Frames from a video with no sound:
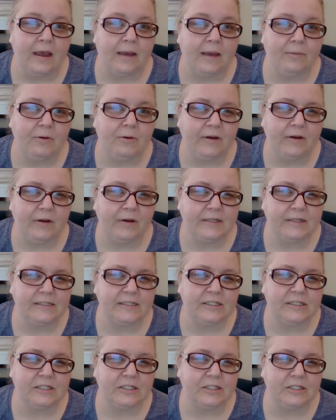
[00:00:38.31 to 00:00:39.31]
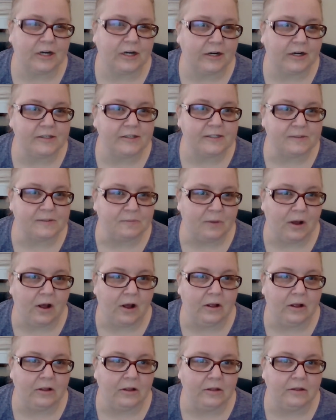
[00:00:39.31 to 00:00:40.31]
I'm going to start
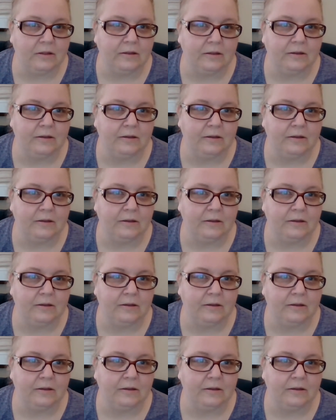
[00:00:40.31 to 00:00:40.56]
small.